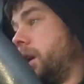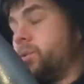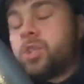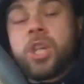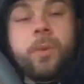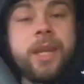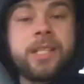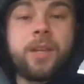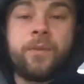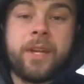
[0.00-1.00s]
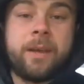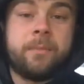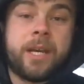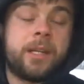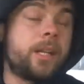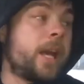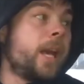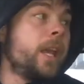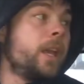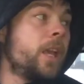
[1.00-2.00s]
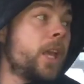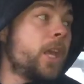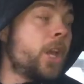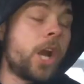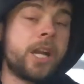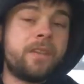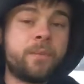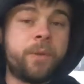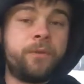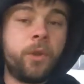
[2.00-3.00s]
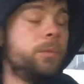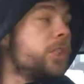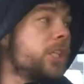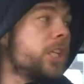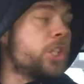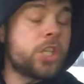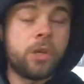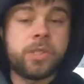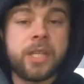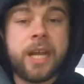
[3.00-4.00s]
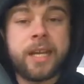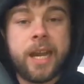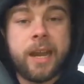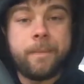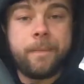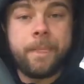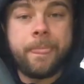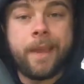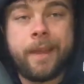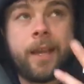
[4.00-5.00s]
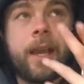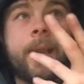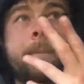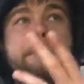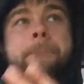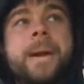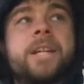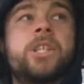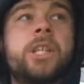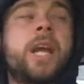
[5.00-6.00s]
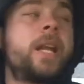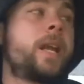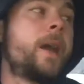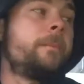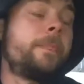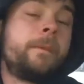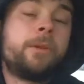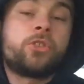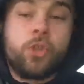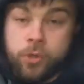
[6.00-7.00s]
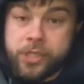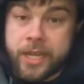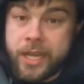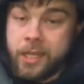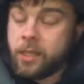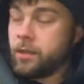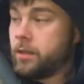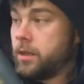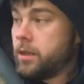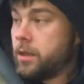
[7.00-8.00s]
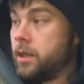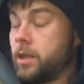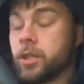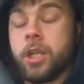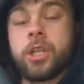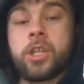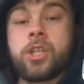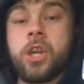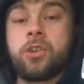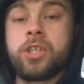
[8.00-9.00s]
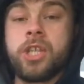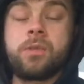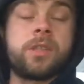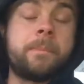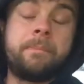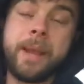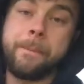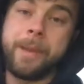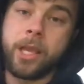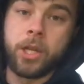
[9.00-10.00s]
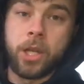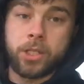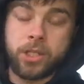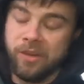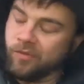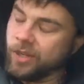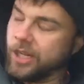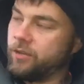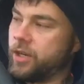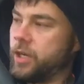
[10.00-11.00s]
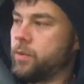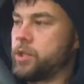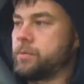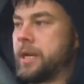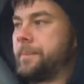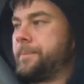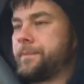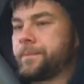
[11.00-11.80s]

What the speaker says: It was too easy for them, man. Like, you can't have a performance against Chelsea like that and then gonna get battered like that. But true say, the loss of Socrates was a big, big loss. It really, really was, man.